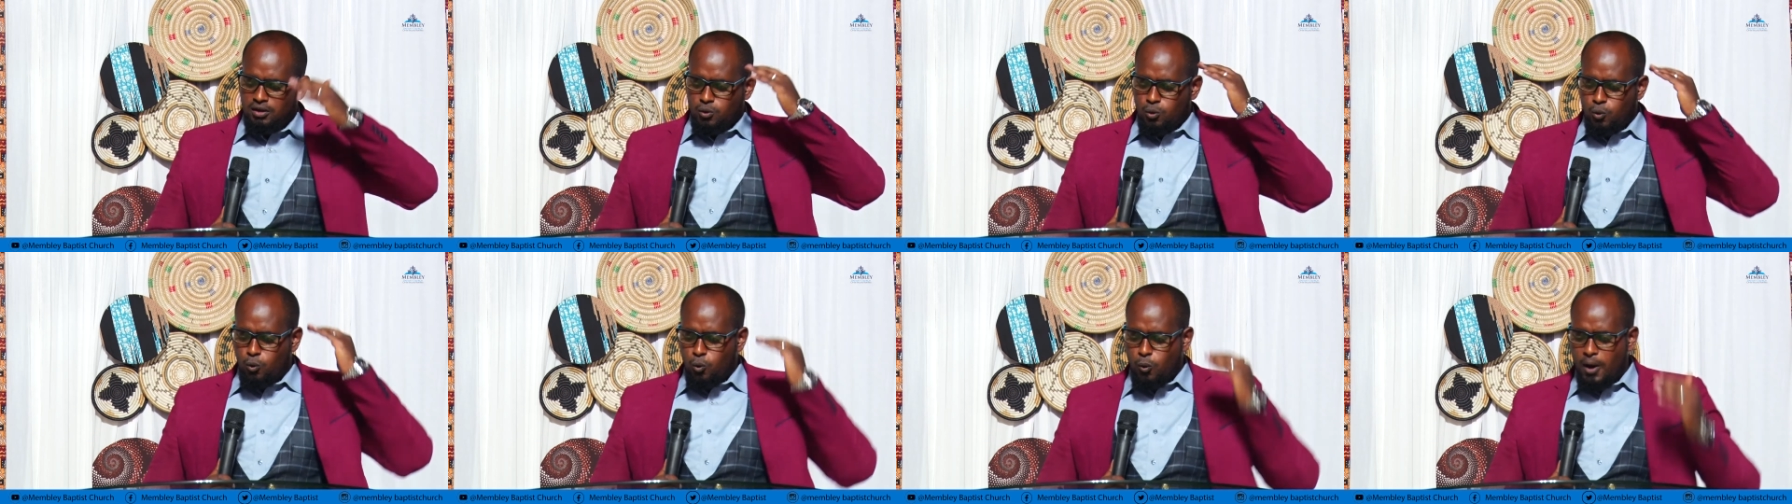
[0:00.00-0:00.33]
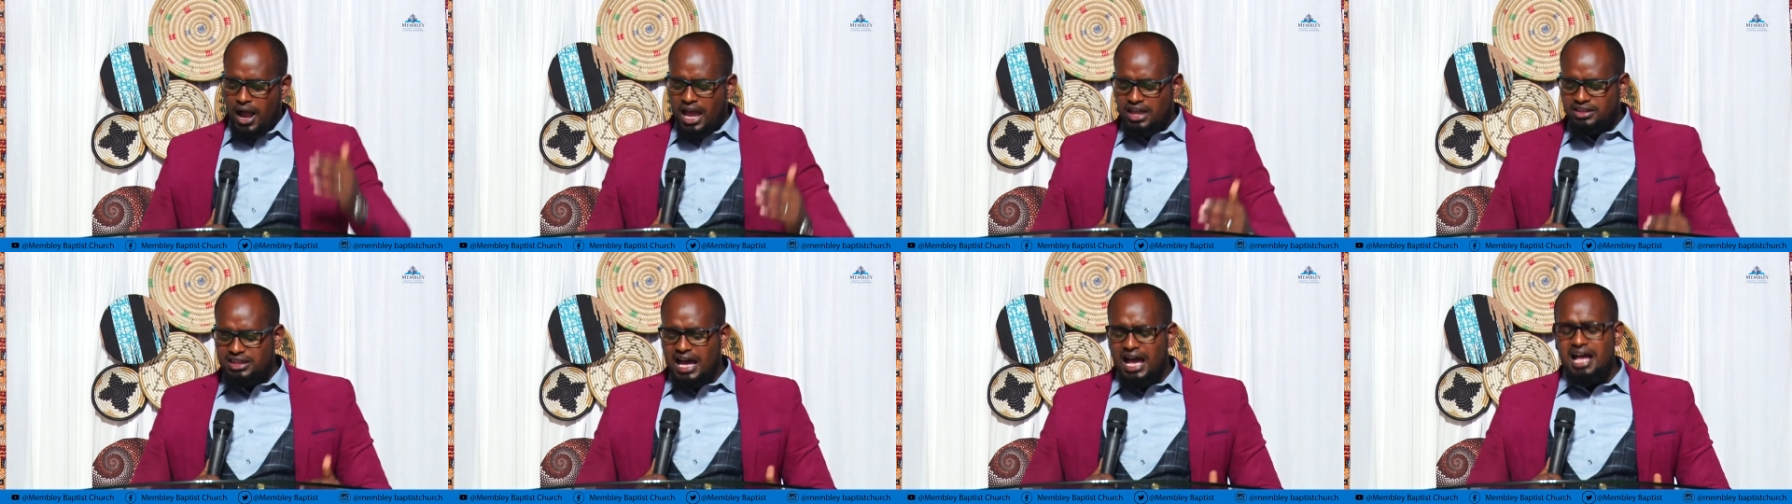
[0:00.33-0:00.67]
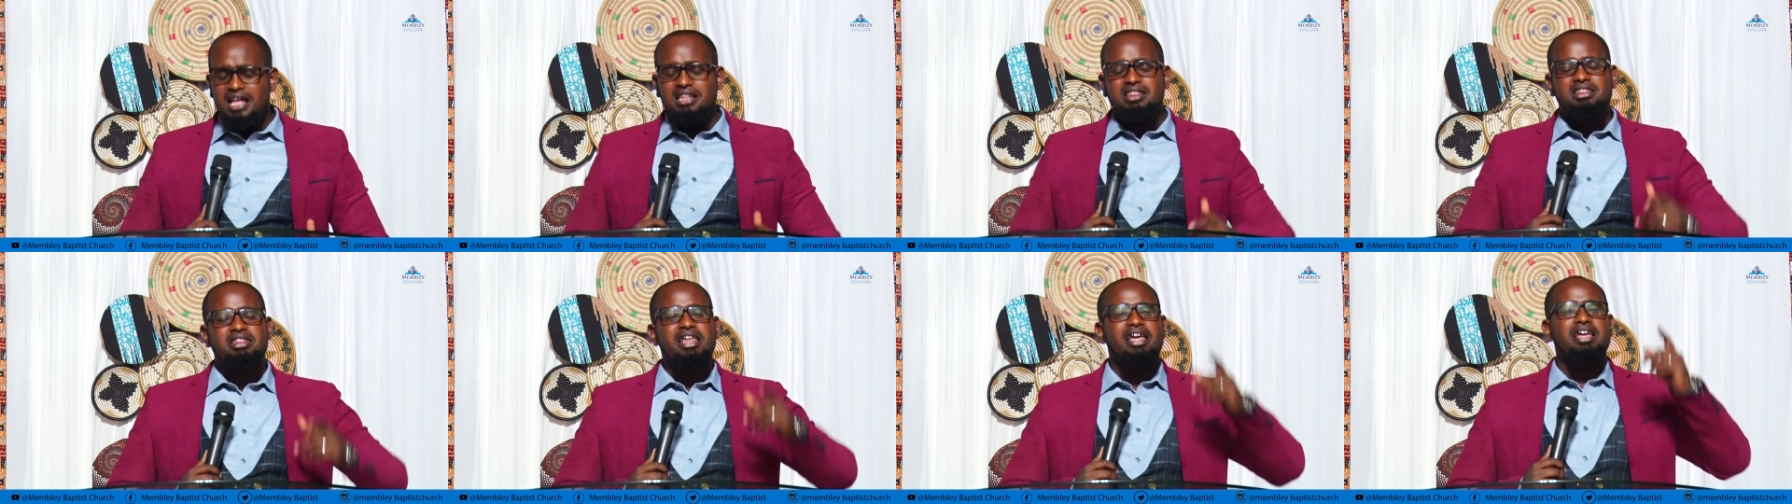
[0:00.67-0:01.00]

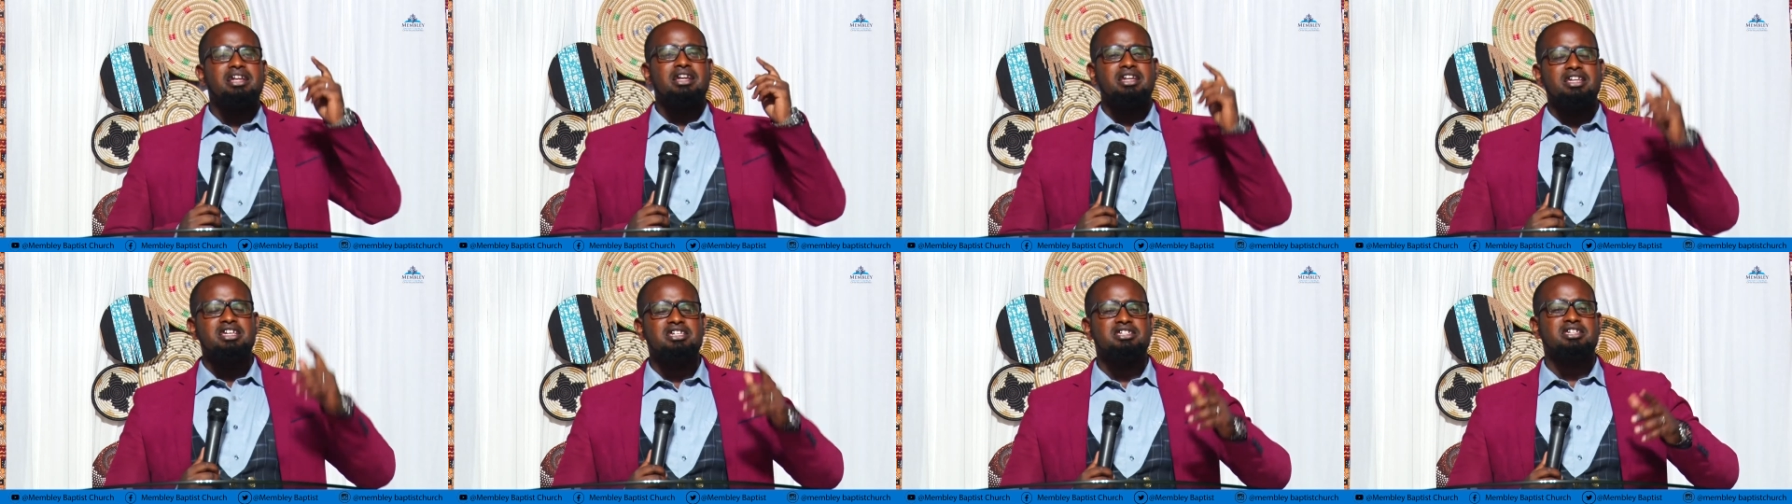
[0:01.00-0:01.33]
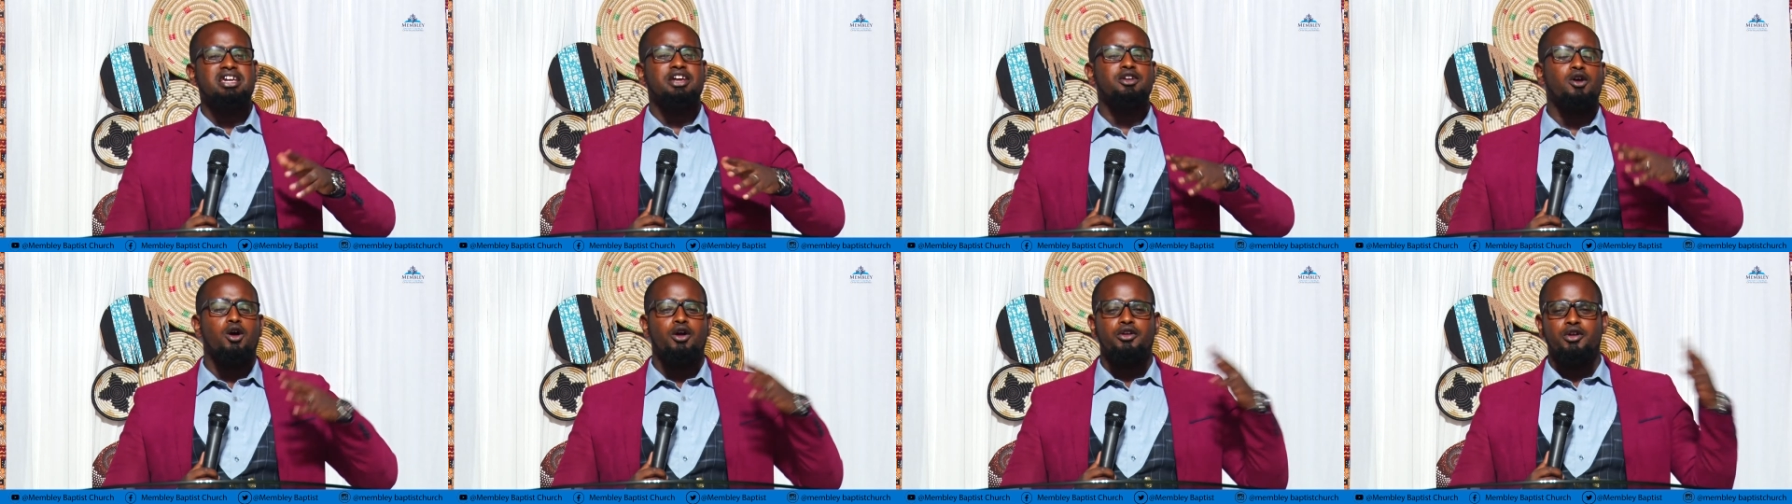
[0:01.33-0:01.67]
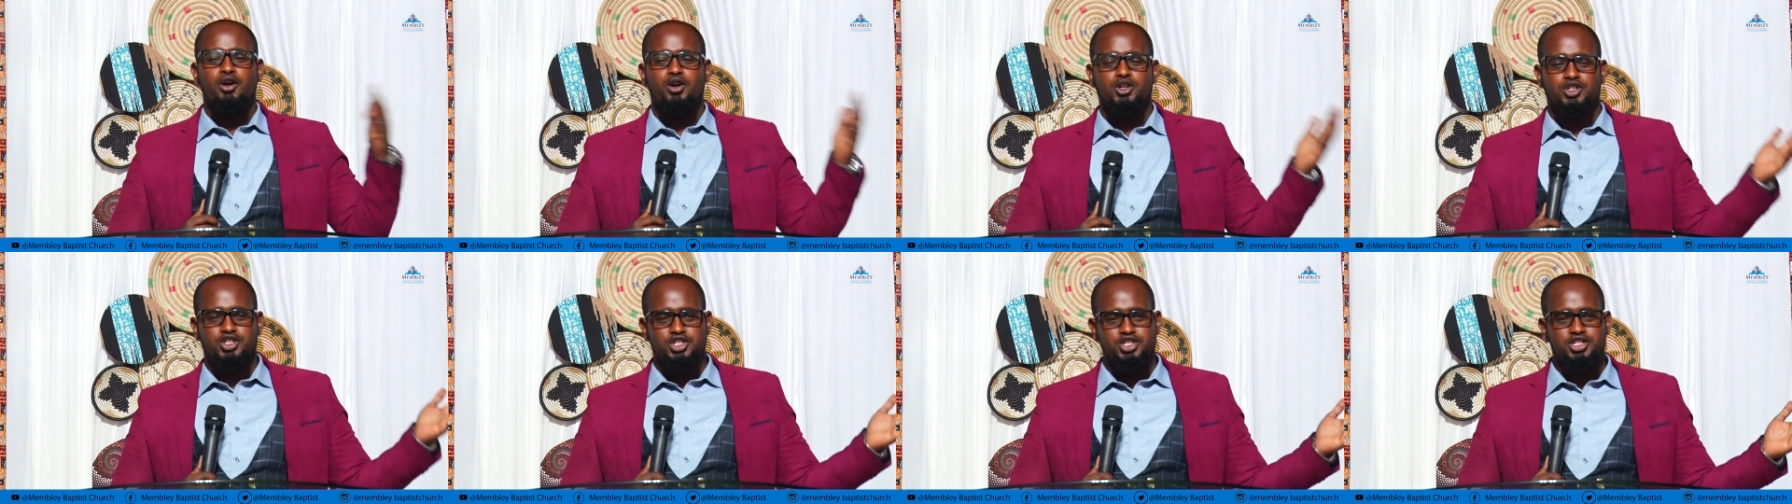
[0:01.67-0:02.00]
whether they listen or
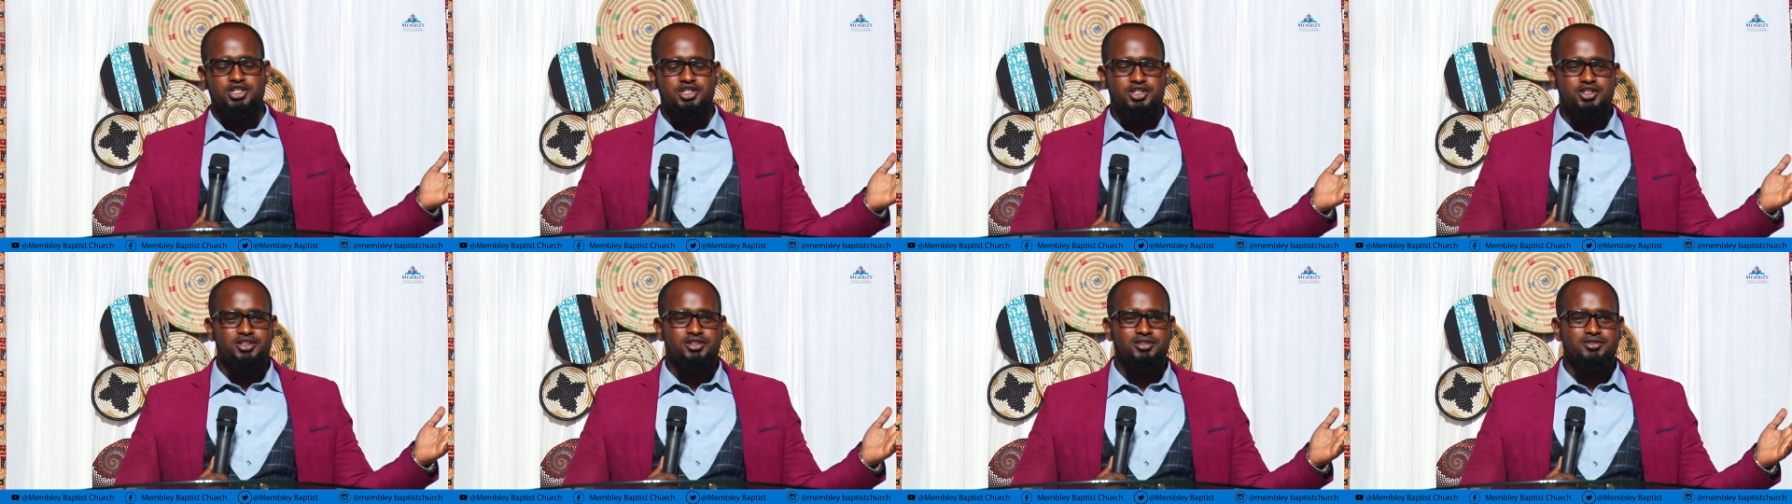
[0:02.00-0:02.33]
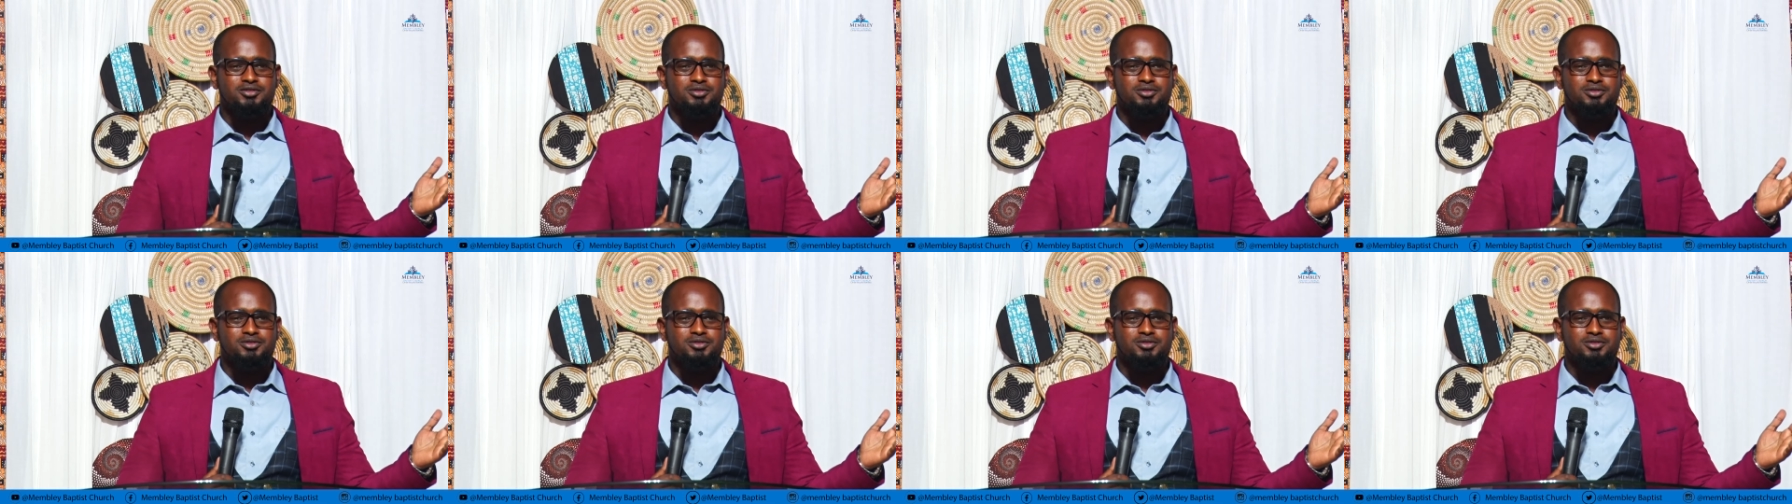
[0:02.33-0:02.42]
not,